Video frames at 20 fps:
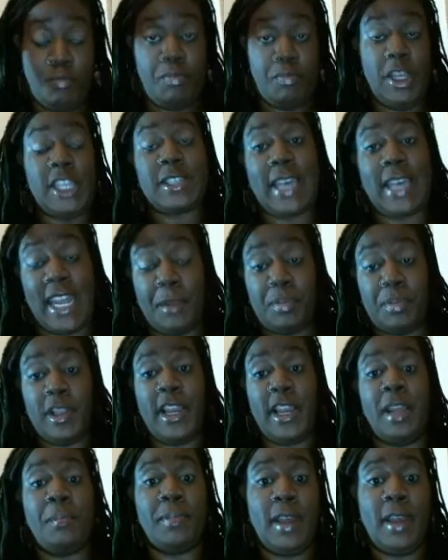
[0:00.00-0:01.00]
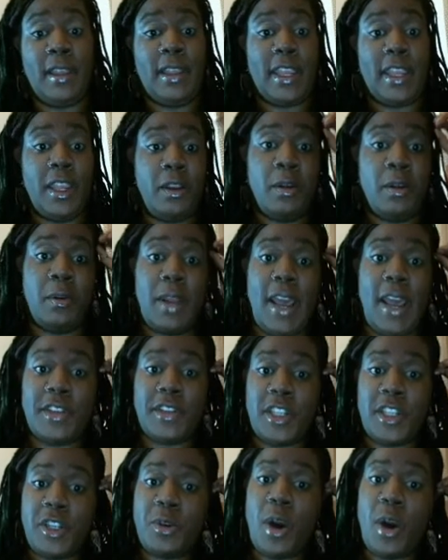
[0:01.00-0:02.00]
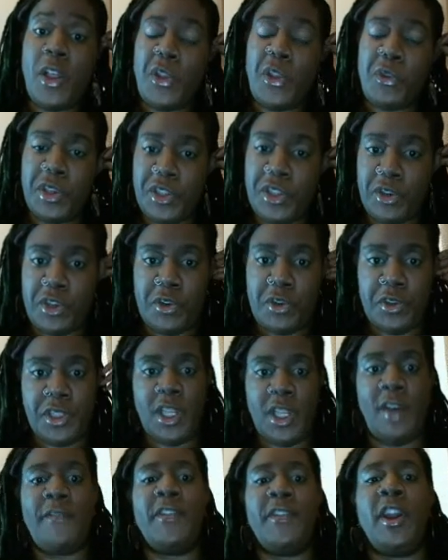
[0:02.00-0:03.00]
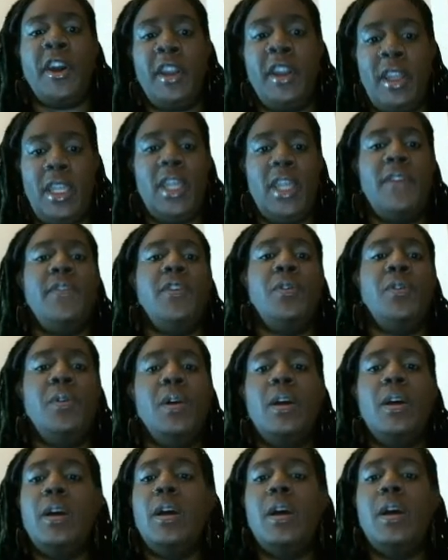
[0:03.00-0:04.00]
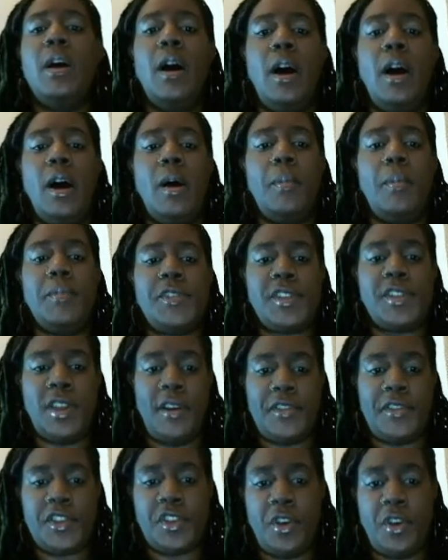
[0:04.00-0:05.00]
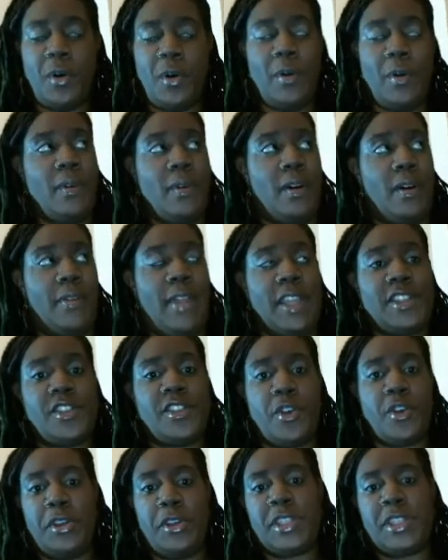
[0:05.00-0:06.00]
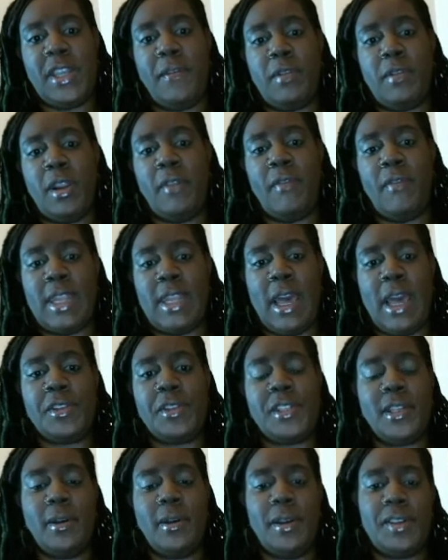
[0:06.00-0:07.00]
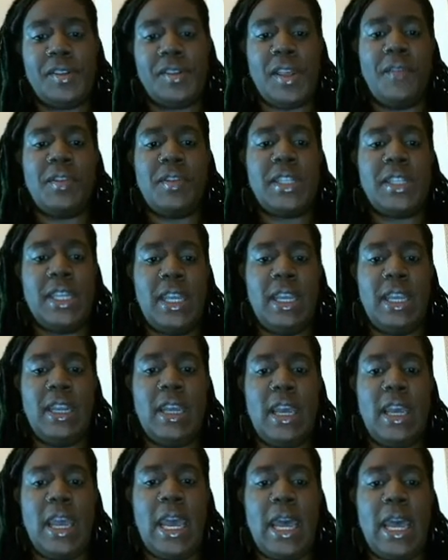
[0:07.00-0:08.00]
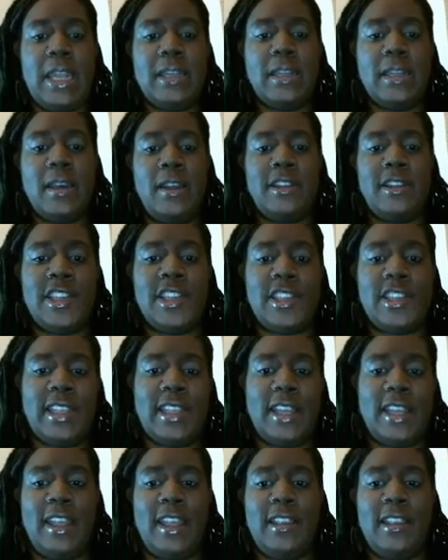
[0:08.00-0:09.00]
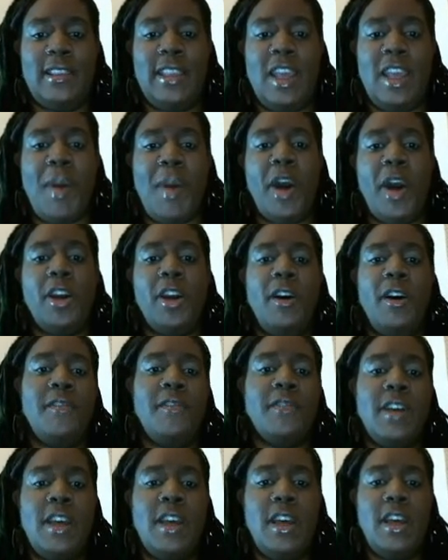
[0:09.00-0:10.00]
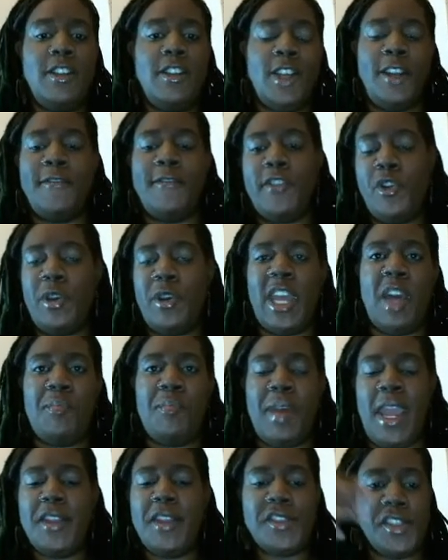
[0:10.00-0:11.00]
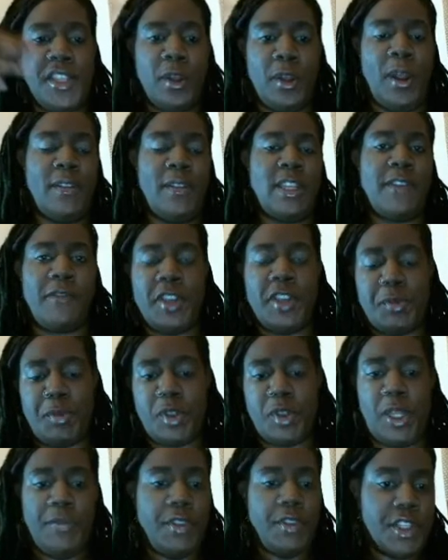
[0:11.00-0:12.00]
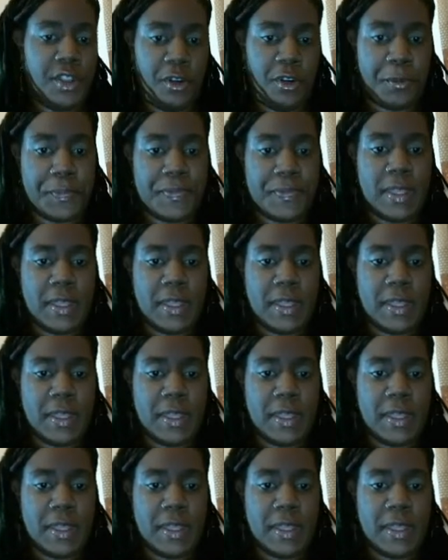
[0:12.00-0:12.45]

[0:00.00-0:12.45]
It's kind of plug and play. Like you don't have to do all the research yourself. They're going to give you stuff. So that's 37, and the downsell is 17, and it's just like the amount of done for you campaigns is the only difference between the two.